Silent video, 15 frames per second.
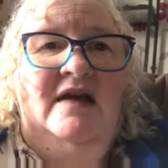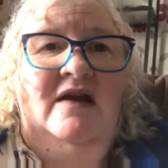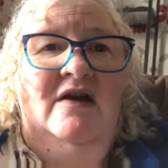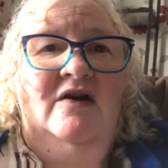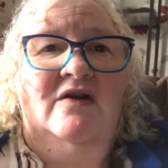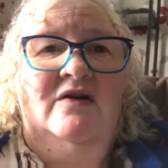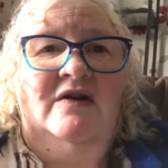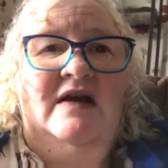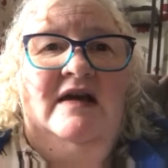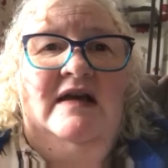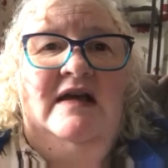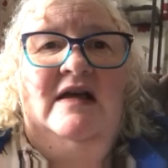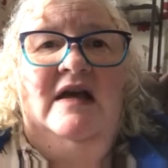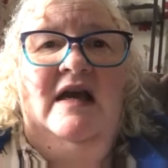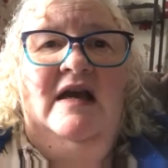You know, that
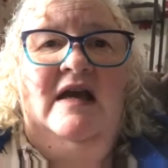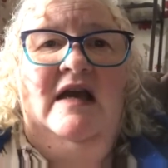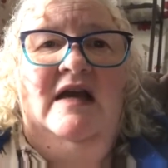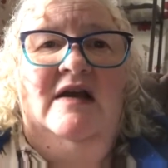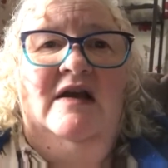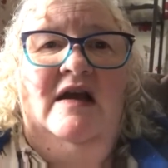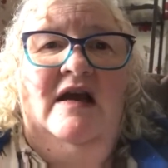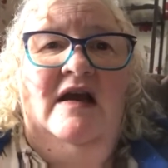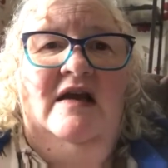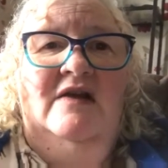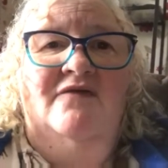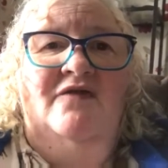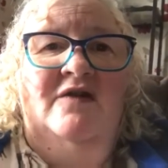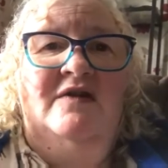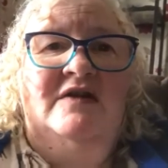it
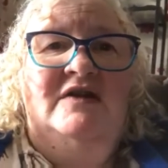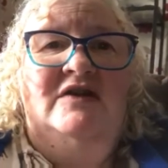from the